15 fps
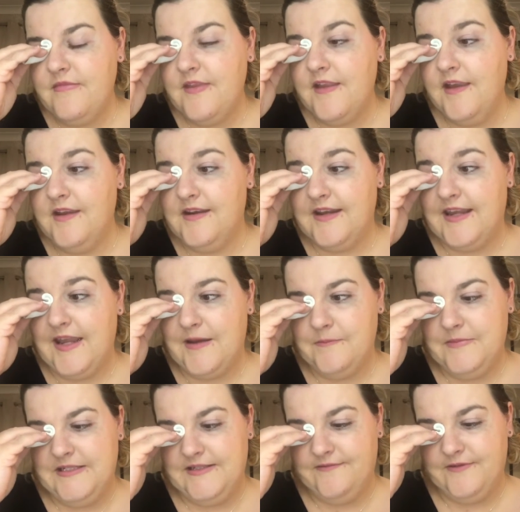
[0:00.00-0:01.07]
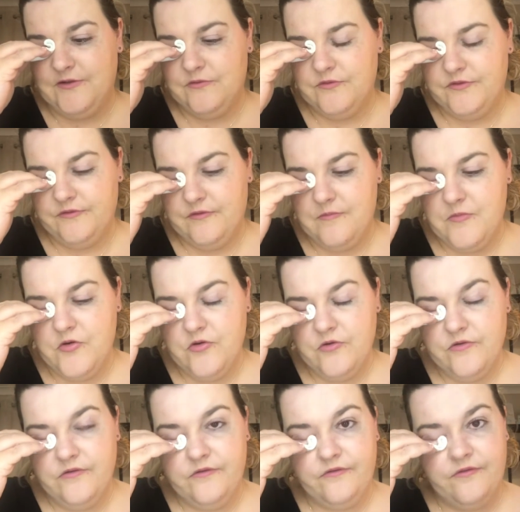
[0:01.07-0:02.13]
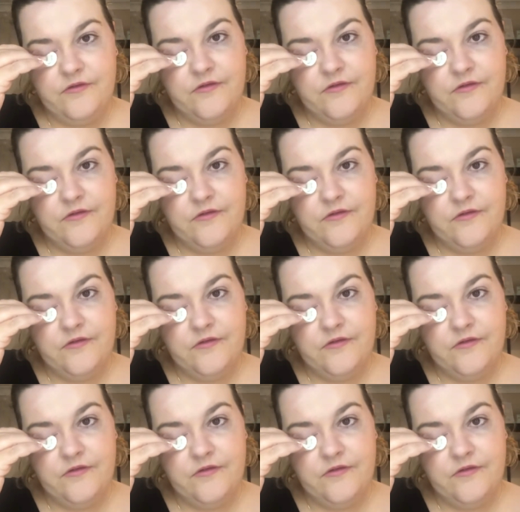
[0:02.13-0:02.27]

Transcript: and it can be difficult to remove.